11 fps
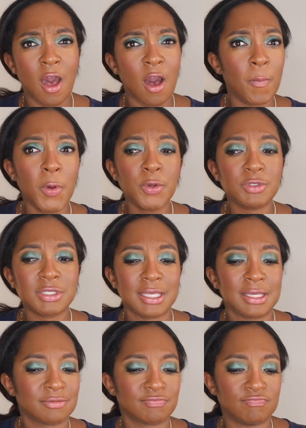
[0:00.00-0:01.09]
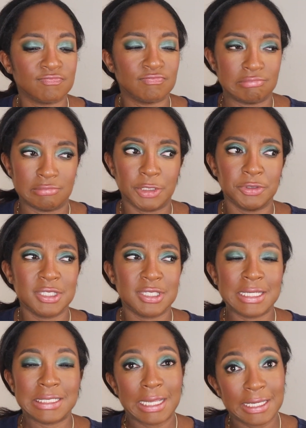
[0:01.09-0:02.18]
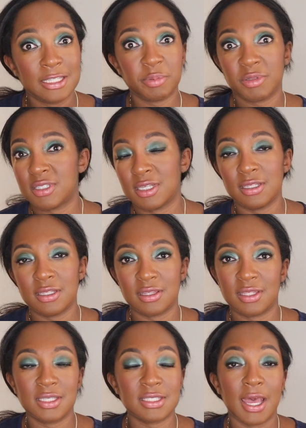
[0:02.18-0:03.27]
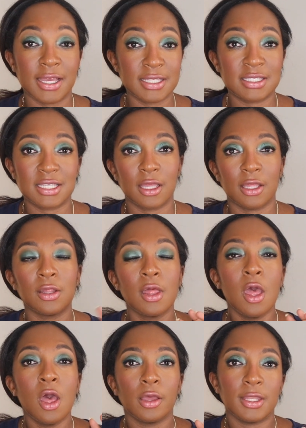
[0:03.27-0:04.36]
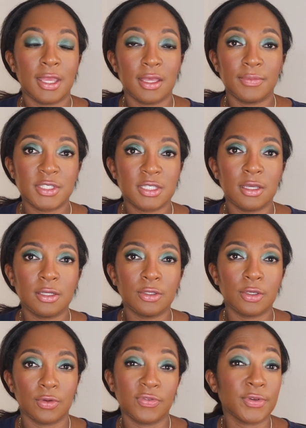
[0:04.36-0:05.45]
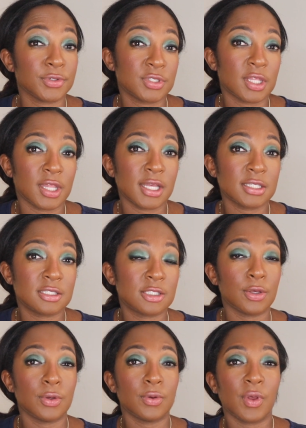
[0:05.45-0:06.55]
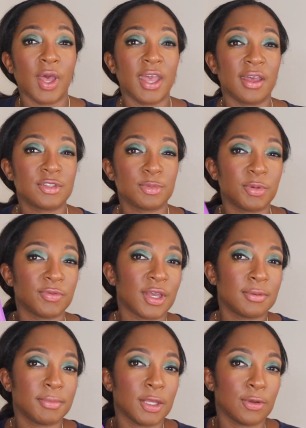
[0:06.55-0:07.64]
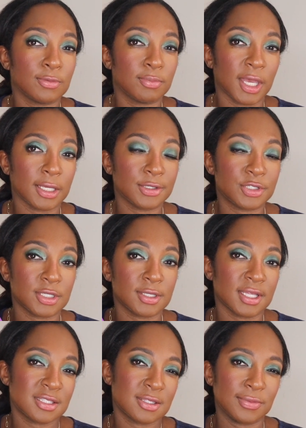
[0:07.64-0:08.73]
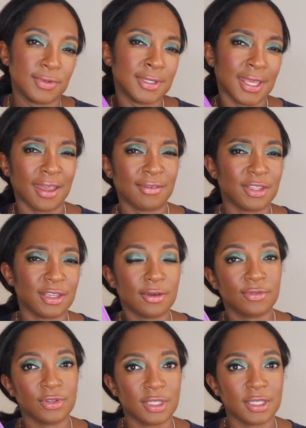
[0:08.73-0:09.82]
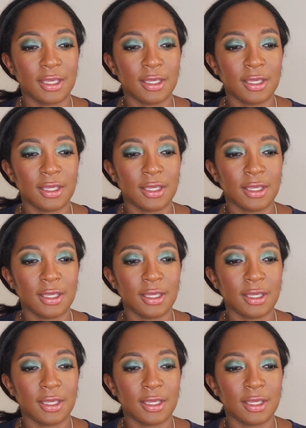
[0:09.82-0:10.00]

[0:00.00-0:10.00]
almost like I want to say 90% of the things I sell on Amazon go first class. So I have to provide my own packaging. That's the one caveat for like